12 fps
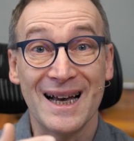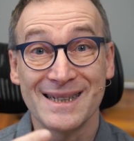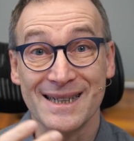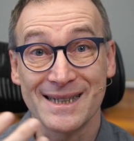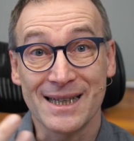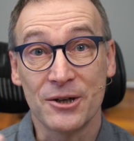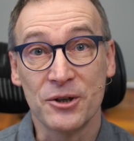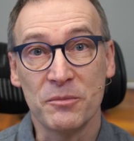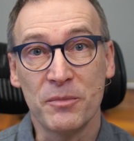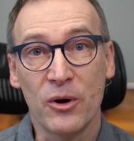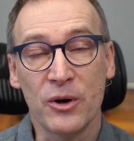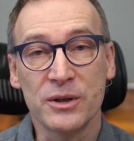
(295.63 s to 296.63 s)
As a starting
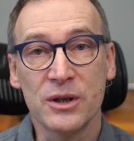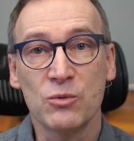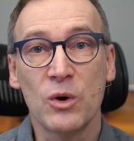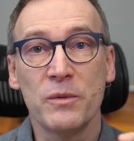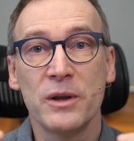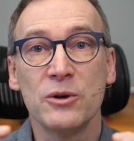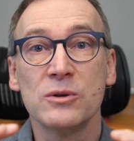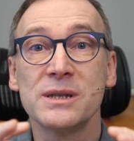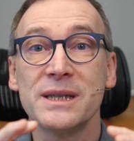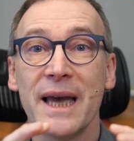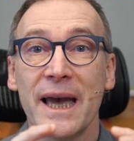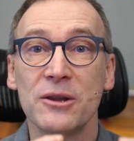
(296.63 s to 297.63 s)
point, we will use
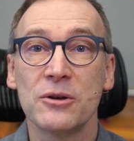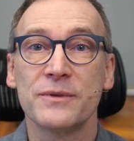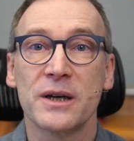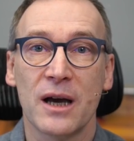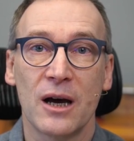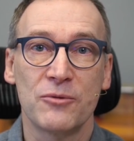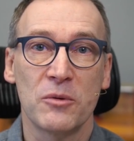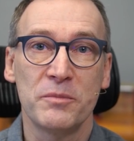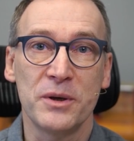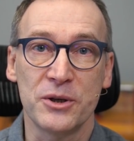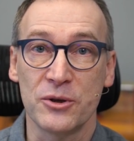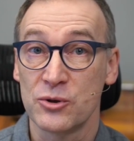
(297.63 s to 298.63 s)
the end of the current
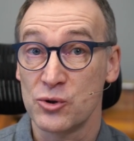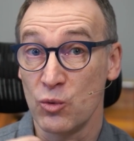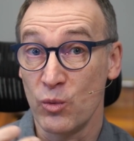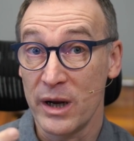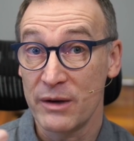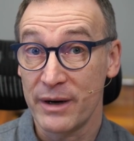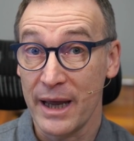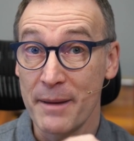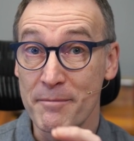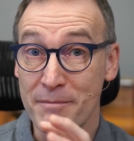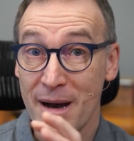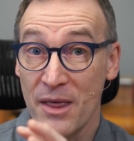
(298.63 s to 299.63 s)
period, so whenever a
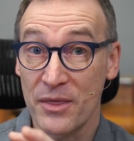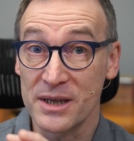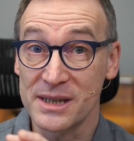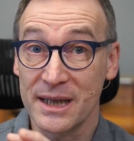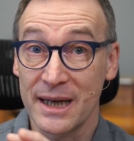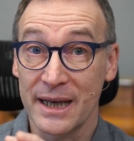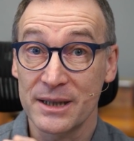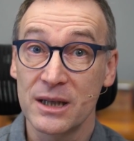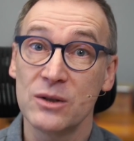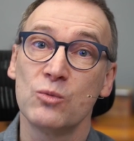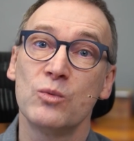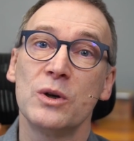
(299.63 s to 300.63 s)
month is
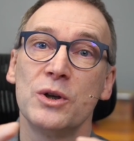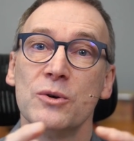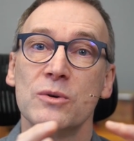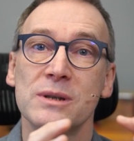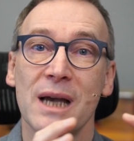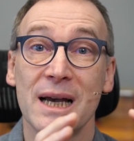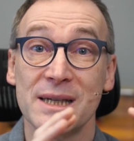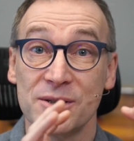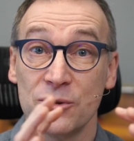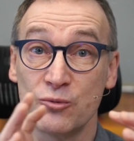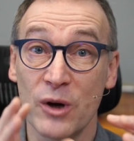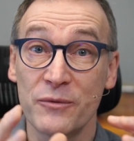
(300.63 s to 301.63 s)
selected, we use as
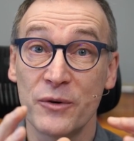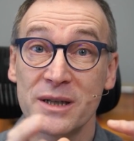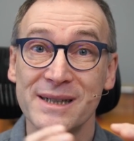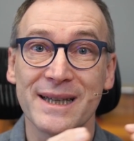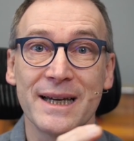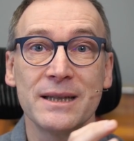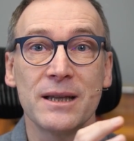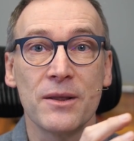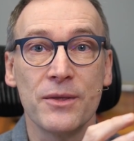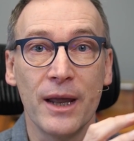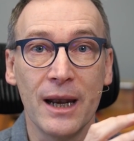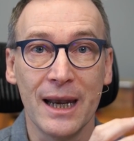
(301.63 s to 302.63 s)
the reference date the